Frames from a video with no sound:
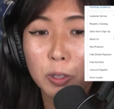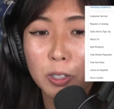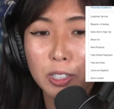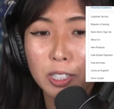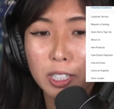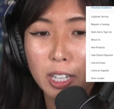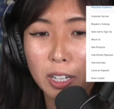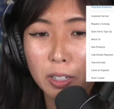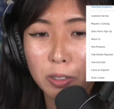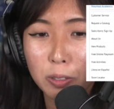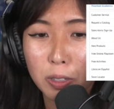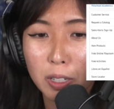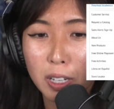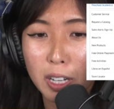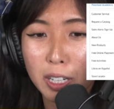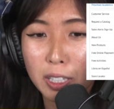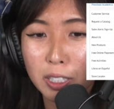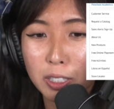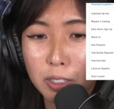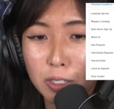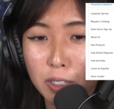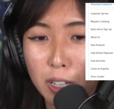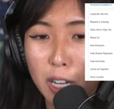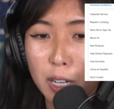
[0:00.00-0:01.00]
general
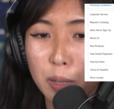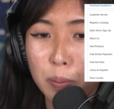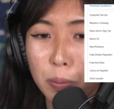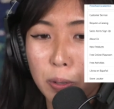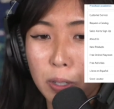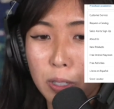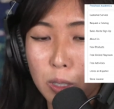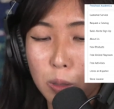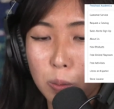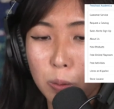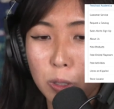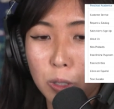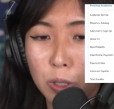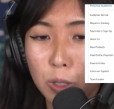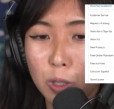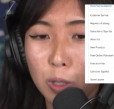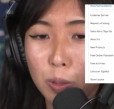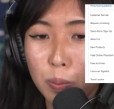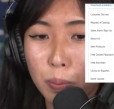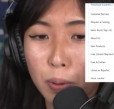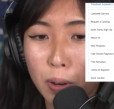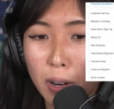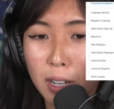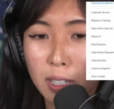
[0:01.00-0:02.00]
underlying principles
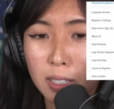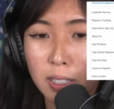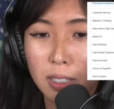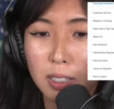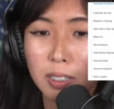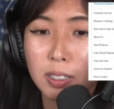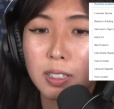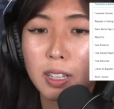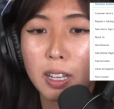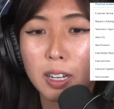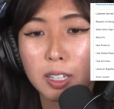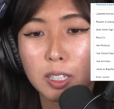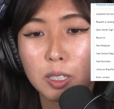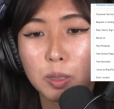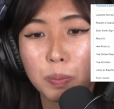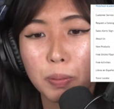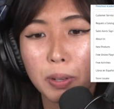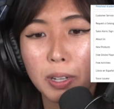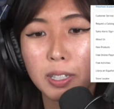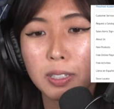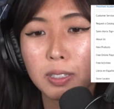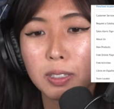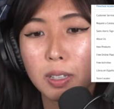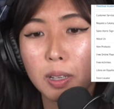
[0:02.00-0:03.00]
or process that
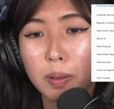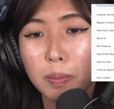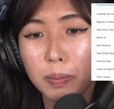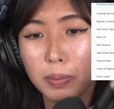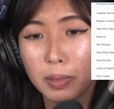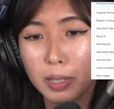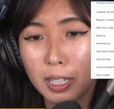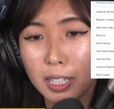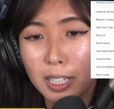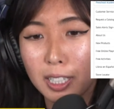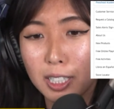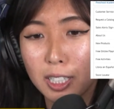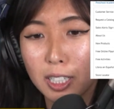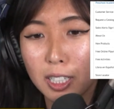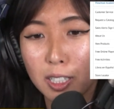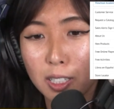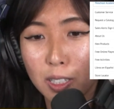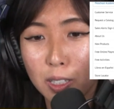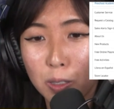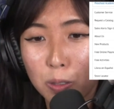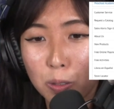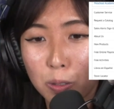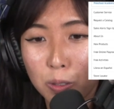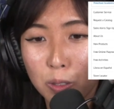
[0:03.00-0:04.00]
explains them, e.g.,
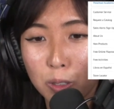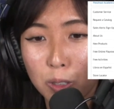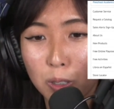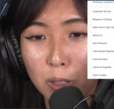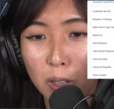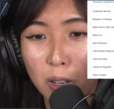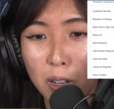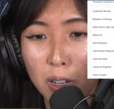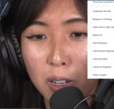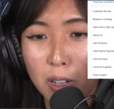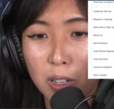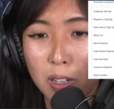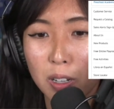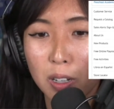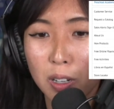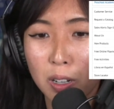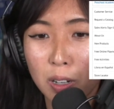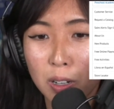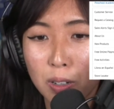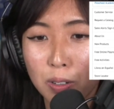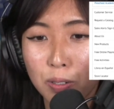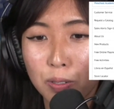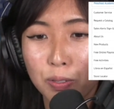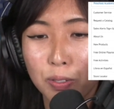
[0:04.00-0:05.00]
Newton's law
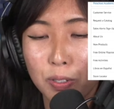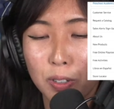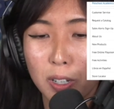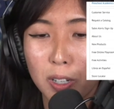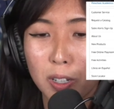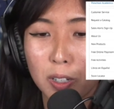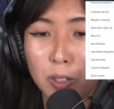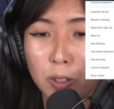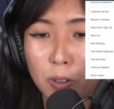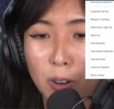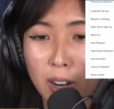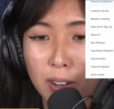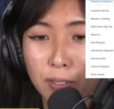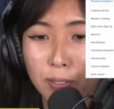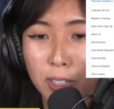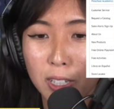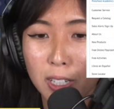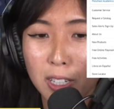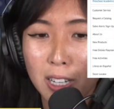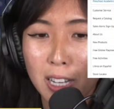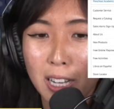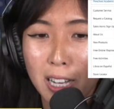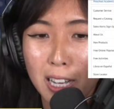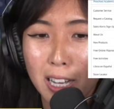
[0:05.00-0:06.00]
of
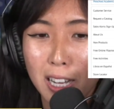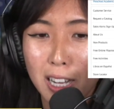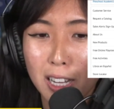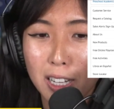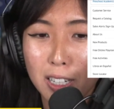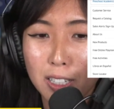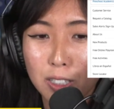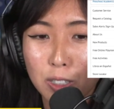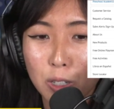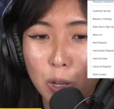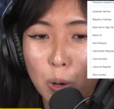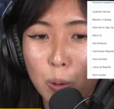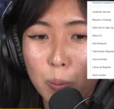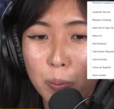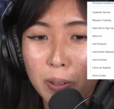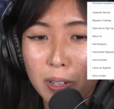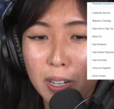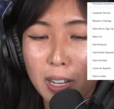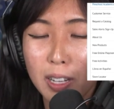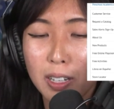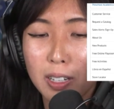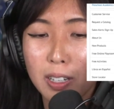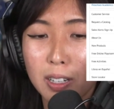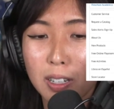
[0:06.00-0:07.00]
gravity. It is
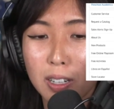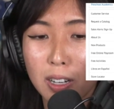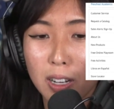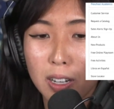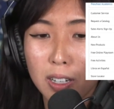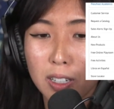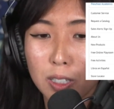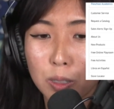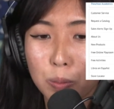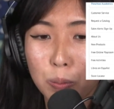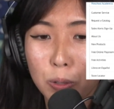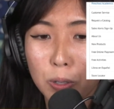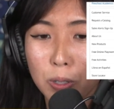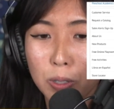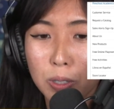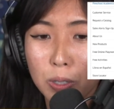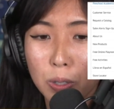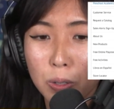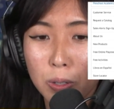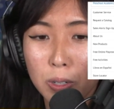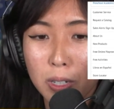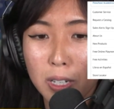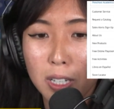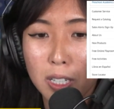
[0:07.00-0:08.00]
open ended and
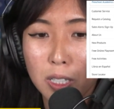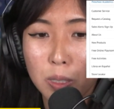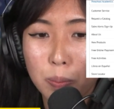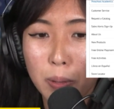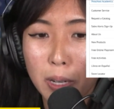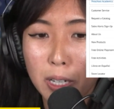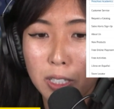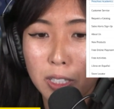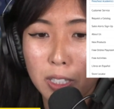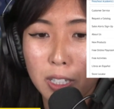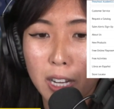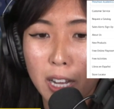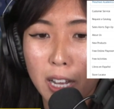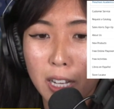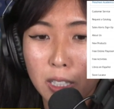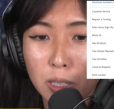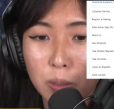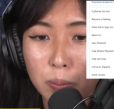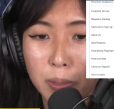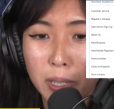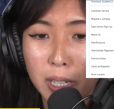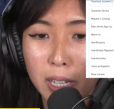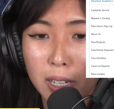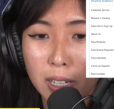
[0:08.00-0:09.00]
exploratory, especially at
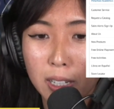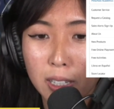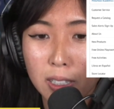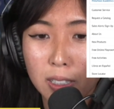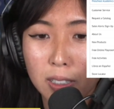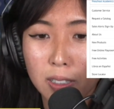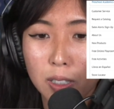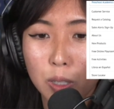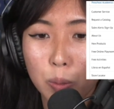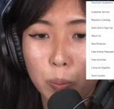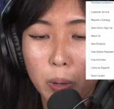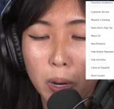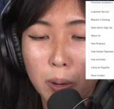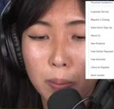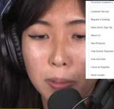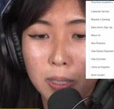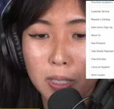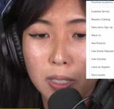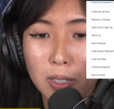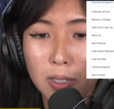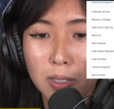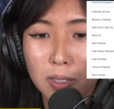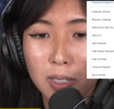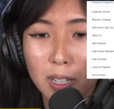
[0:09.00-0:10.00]
the beginning. The
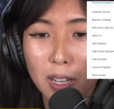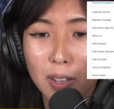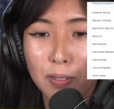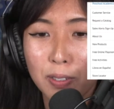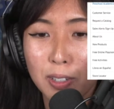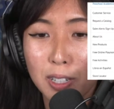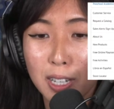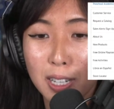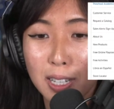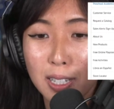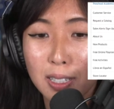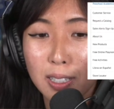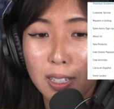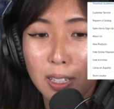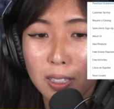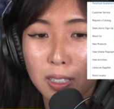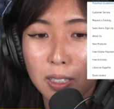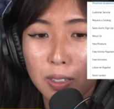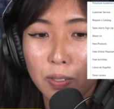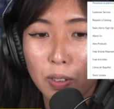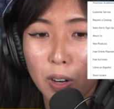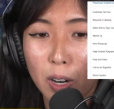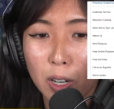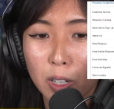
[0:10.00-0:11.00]
premises of an
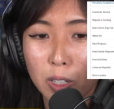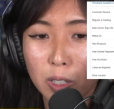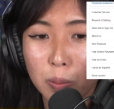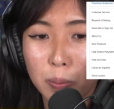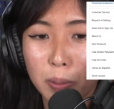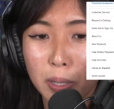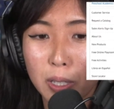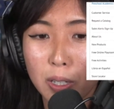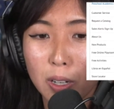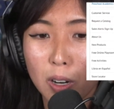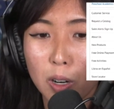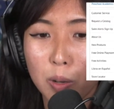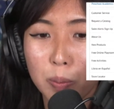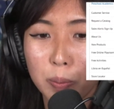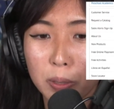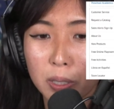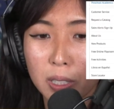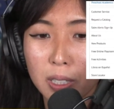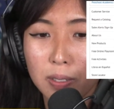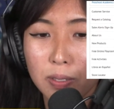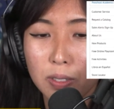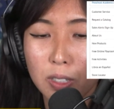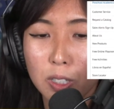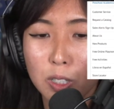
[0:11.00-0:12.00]
inductive argument are
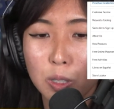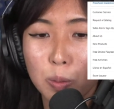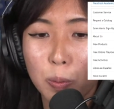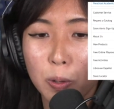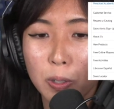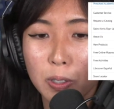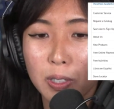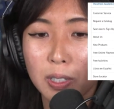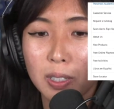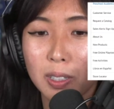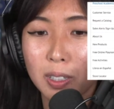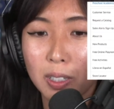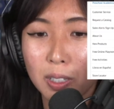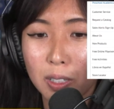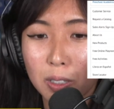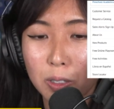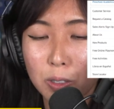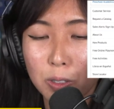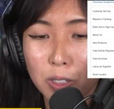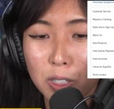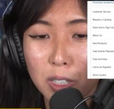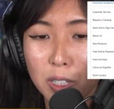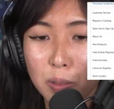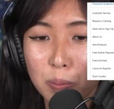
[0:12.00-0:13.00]
believed to support the
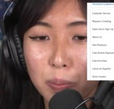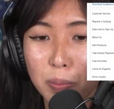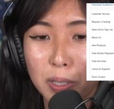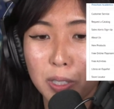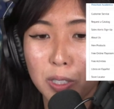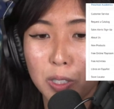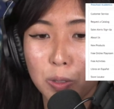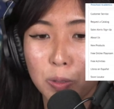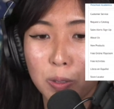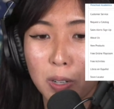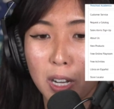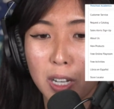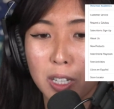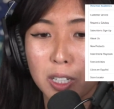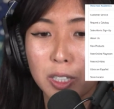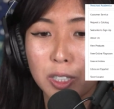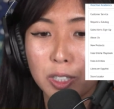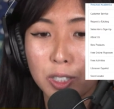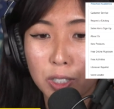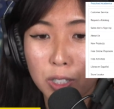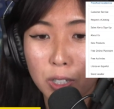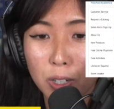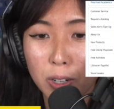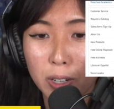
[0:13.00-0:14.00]
conclusion, but do not
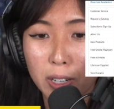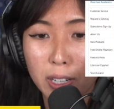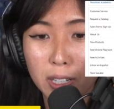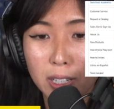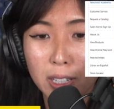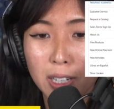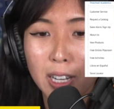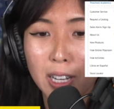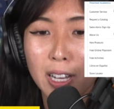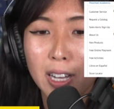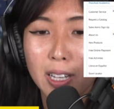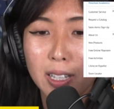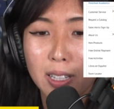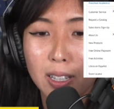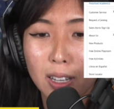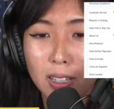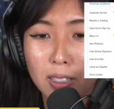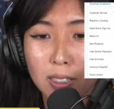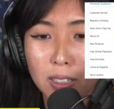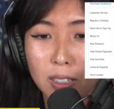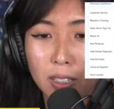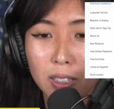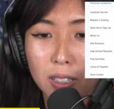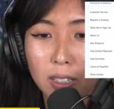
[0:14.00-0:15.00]
ensure it.
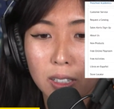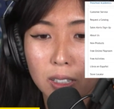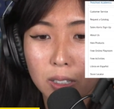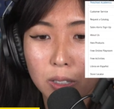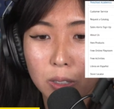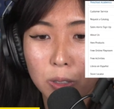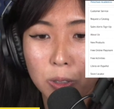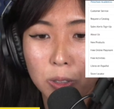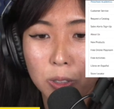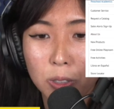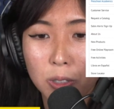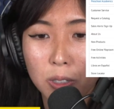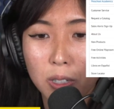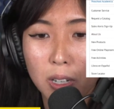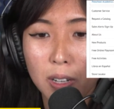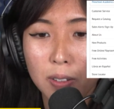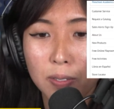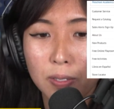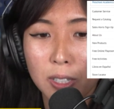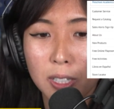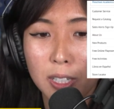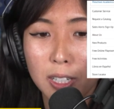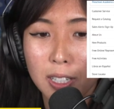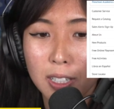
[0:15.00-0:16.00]
Thus, the conclusion
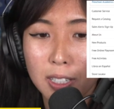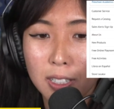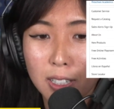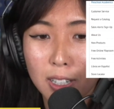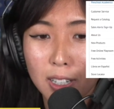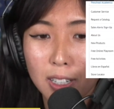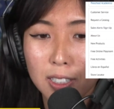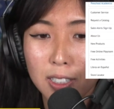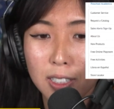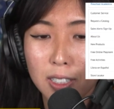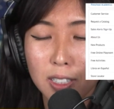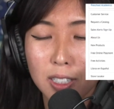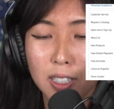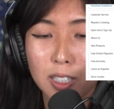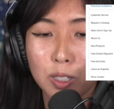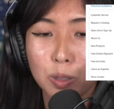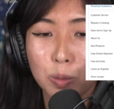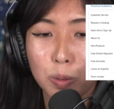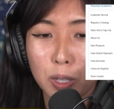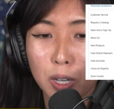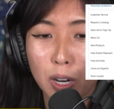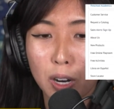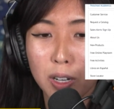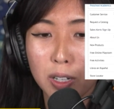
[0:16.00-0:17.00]
of an induction
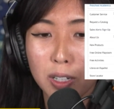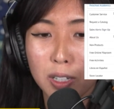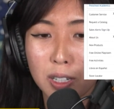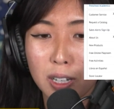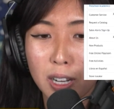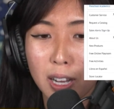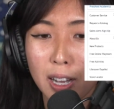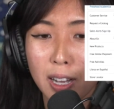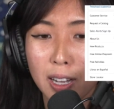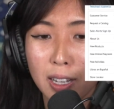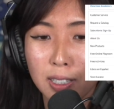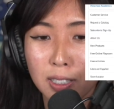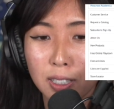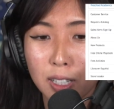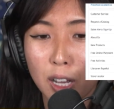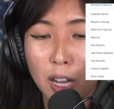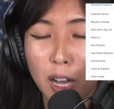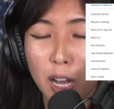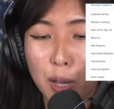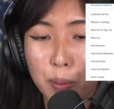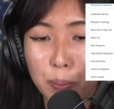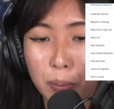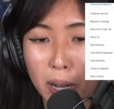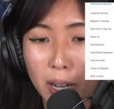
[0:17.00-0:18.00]
is regarded as a
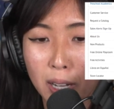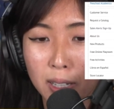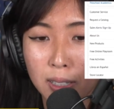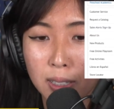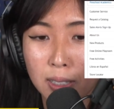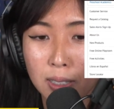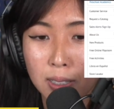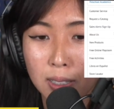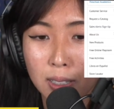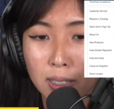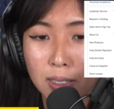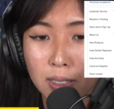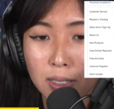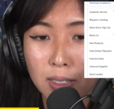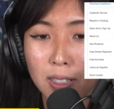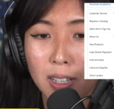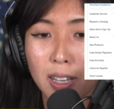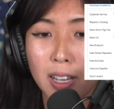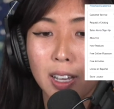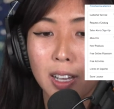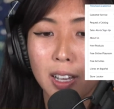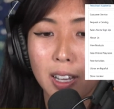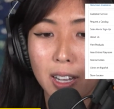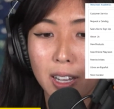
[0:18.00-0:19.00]
hypothesis.
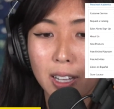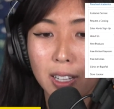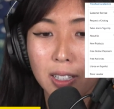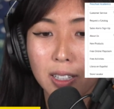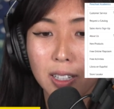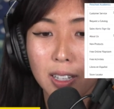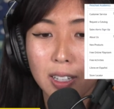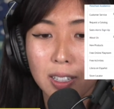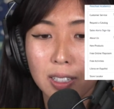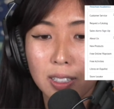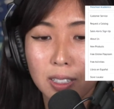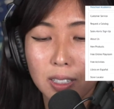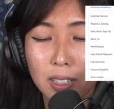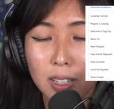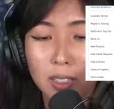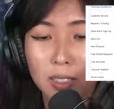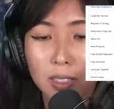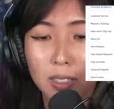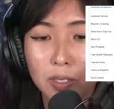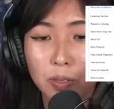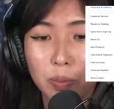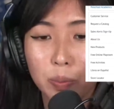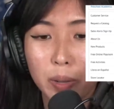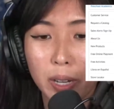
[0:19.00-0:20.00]
In the
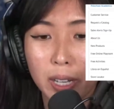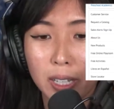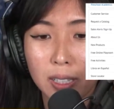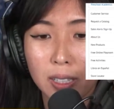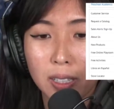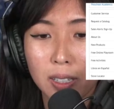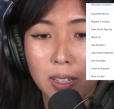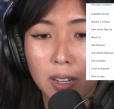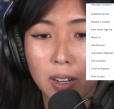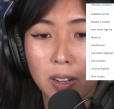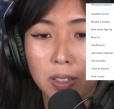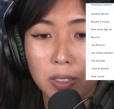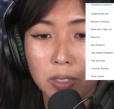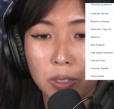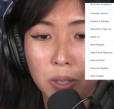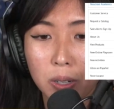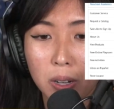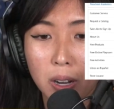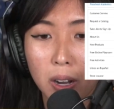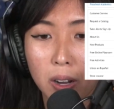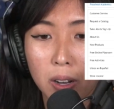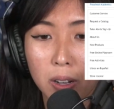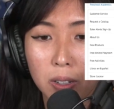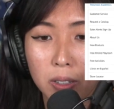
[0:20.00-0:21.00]
inductive method, also
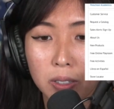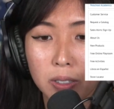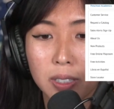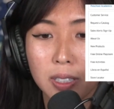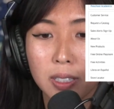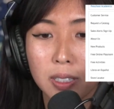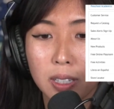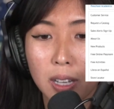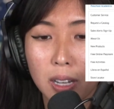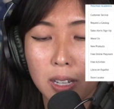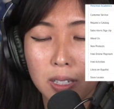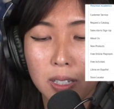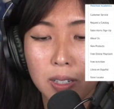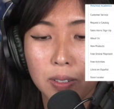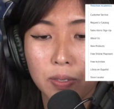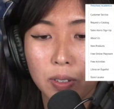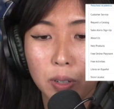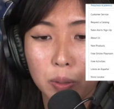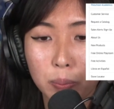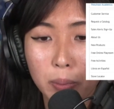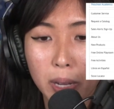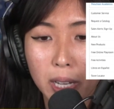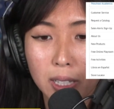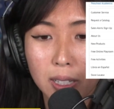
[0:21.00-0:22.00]
called the
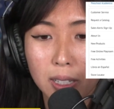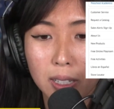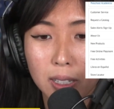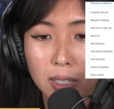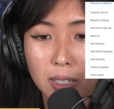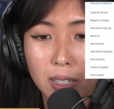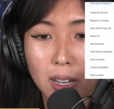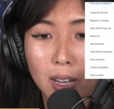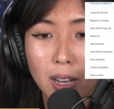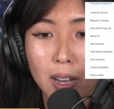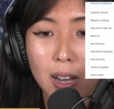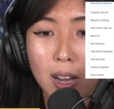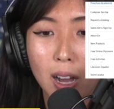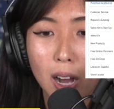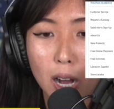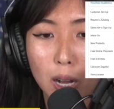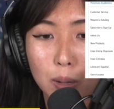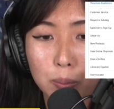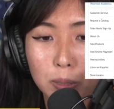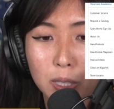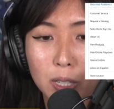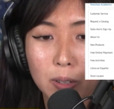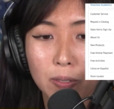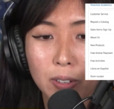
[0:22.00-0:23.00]
scientific method,
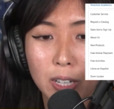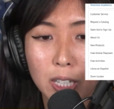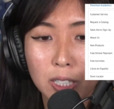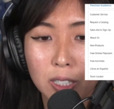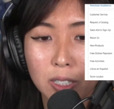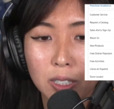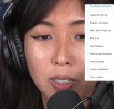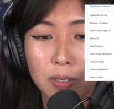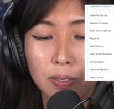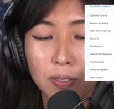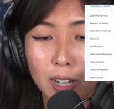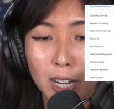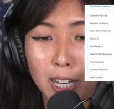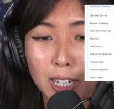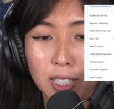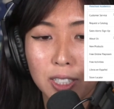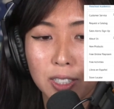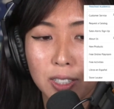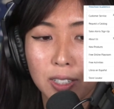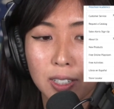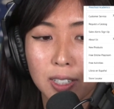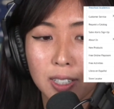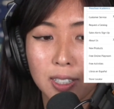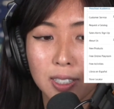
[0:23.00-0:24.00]
observation of
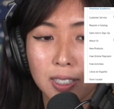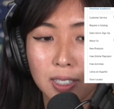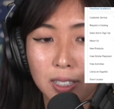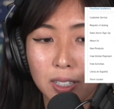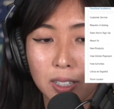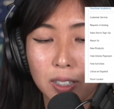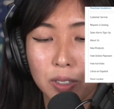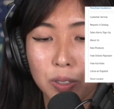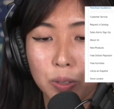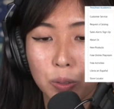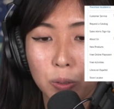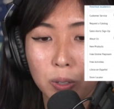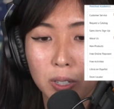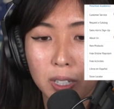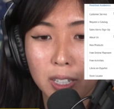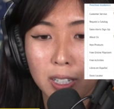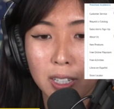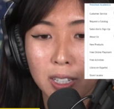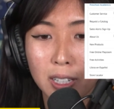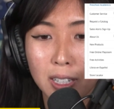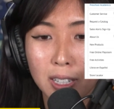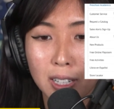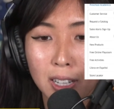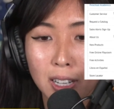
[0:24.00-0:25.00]
nature is the authority.